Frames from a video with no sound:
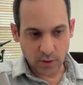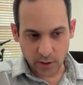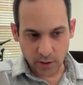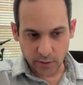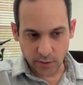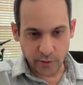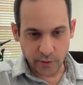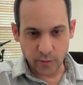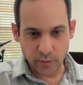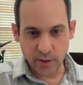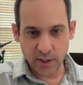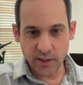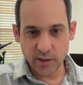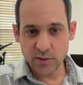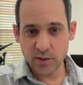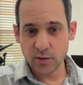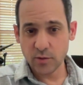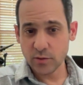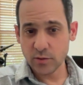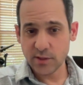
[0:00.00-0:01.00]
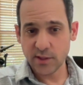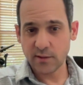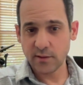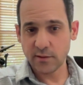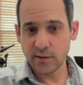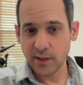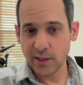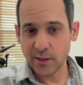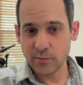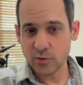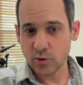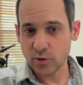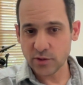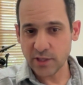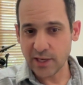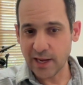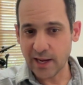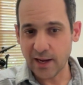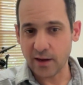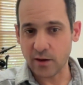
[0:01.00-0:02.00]
are you guys using Teams or
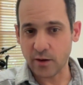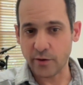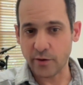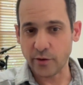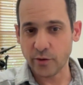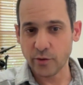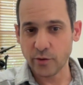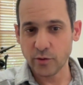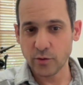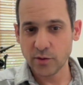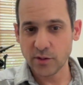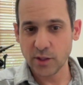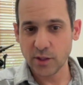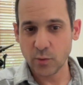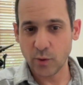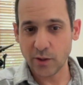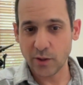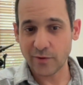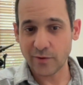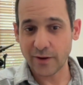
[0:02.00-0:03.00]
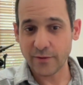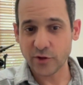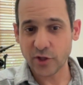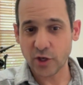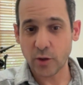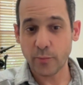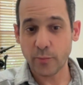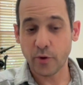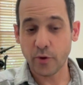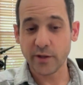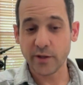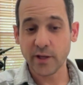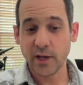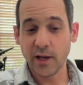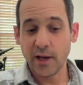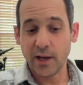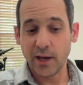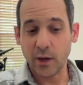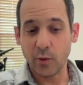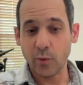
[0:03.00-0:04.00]
Slack? Are you using OneDrive, SharePoint?
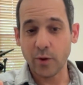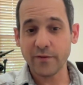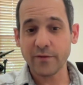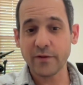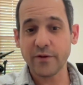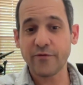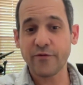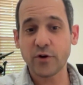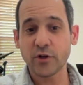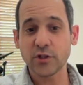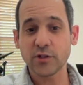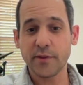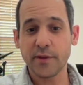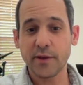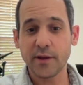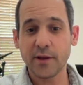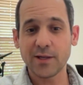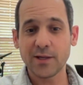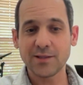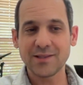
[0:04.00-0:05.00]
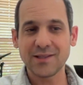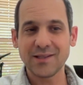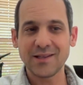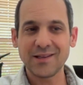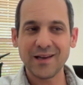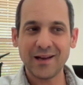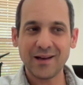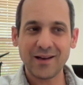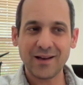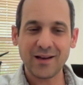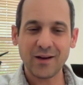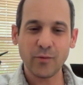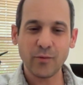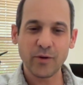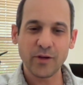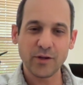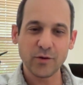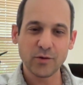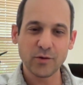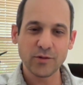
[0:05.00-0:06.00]
And one of the first thing is, yeah,
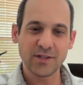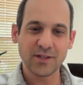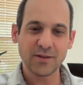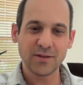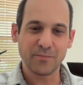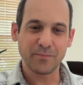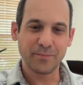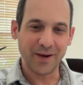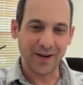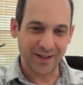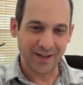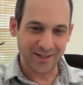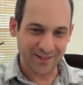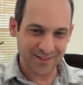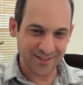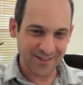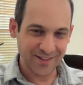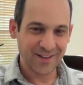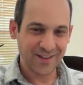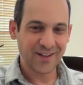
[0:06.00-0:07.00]
we use it, but